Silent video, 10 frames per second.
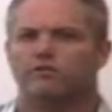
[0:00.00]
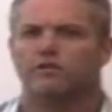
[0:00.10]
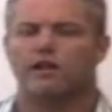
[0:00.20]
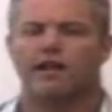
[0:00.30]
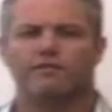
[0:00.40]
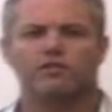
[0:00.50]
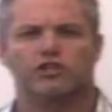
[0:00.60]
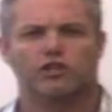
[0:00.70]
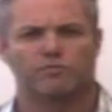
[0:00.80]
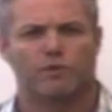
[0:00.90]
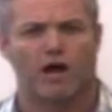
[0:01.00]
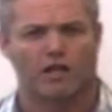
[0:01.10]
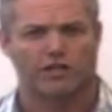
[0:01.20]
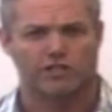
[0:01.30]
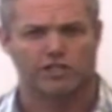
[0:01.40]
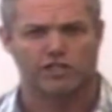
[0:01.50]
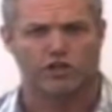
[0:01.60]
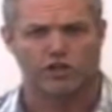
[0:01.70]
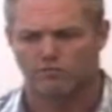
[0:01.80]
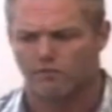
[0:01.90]
life insurance policies that you
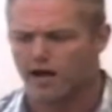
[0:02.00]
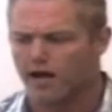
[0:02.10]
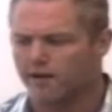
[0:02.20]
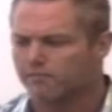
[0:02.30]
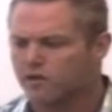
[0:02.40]
can buy.